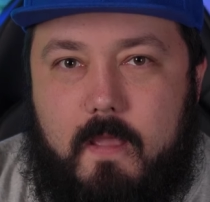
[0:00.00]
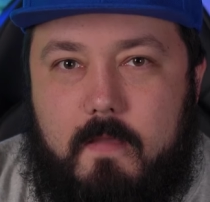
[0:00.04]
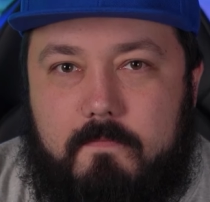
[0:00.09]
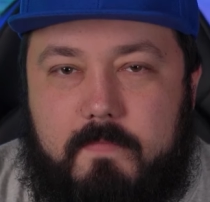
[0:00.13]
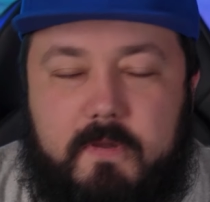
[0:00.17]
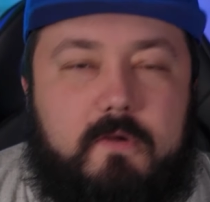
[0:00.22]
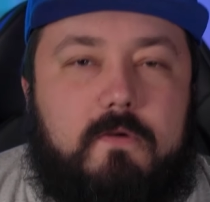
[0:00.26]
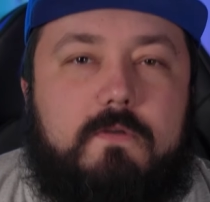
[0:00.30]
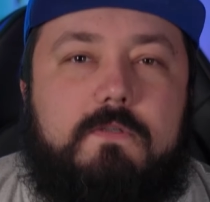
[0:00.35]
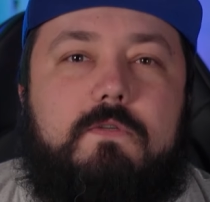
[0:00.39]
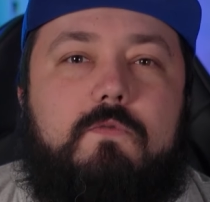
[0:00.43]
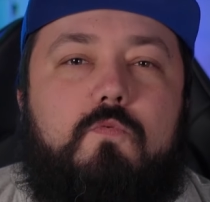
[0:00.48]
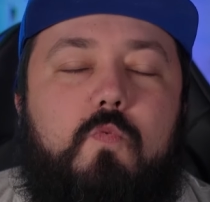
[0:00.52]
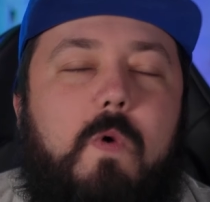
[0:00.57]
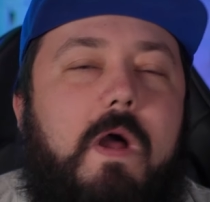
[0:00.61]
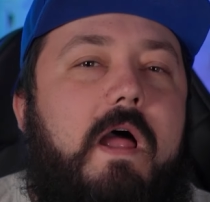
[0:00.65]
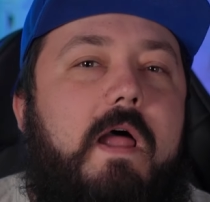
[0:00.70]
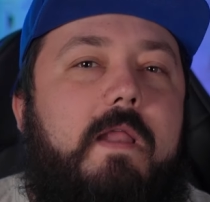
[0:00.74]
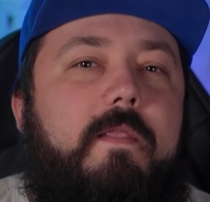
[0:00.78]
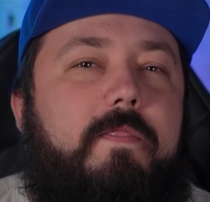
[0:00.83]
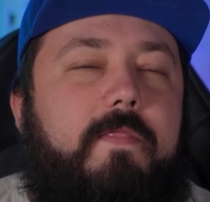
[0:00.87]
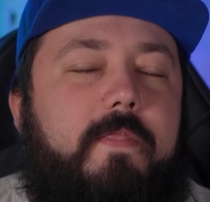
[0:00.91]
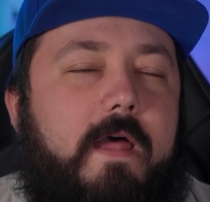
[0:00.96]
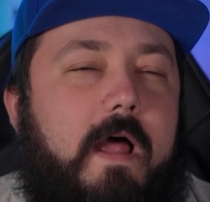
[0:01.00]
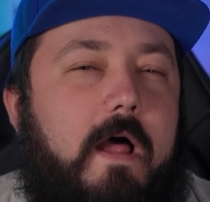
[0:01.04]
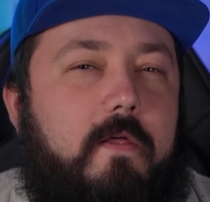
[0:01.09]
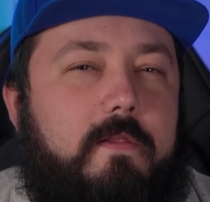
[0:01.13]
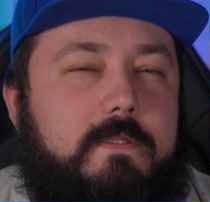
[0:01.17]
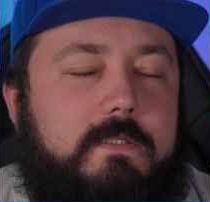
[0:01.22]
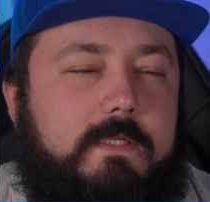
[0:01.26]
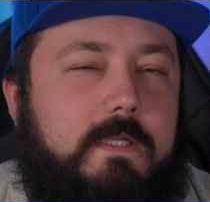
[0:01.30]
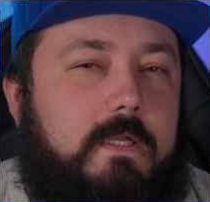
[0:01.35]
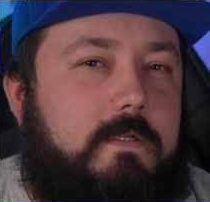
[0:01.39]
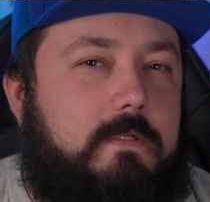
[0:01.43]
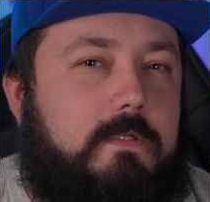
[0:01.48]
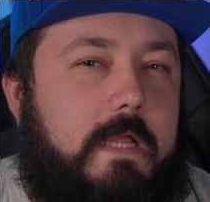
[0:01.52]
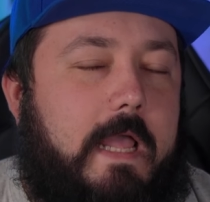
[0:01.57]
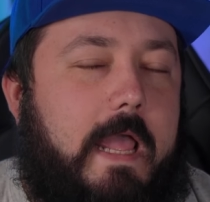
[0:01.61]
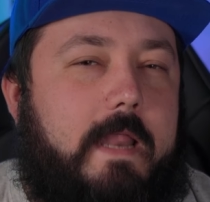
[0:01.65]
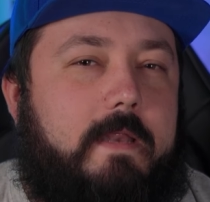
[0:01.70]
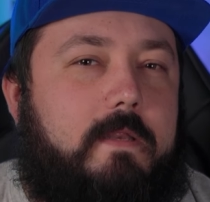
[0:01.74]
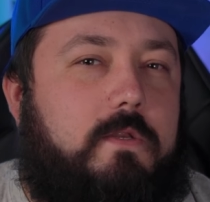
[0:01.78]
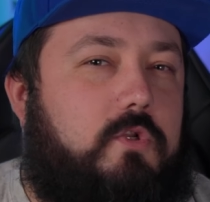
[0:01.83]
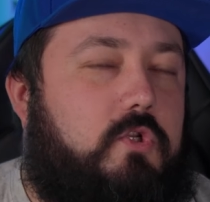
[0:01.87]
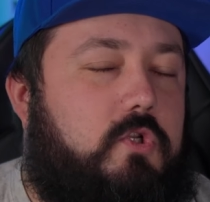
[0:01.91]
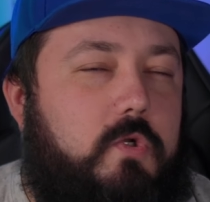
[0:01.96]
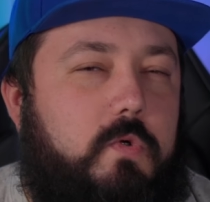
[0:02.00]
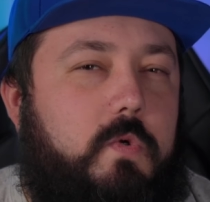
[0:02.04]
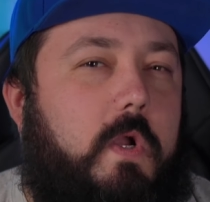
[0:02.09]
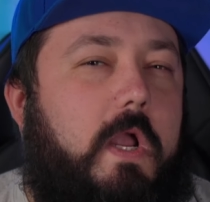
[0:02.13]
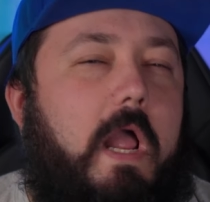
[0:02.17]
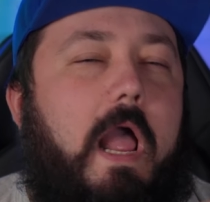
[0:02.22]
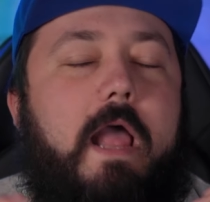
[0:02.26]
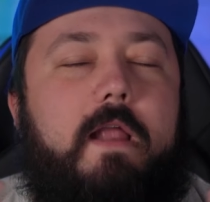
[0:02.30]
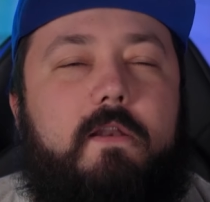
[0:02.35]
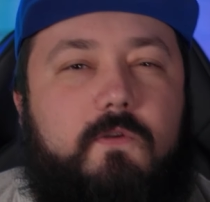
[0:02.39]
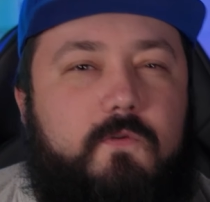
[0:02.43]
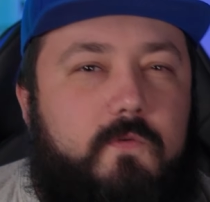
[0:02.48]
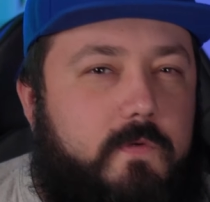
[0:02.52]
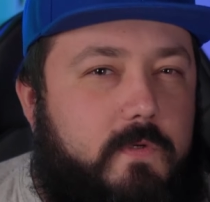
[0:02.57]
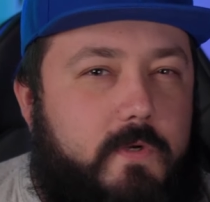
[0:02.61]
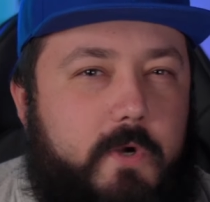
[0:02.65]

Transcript: Because 1200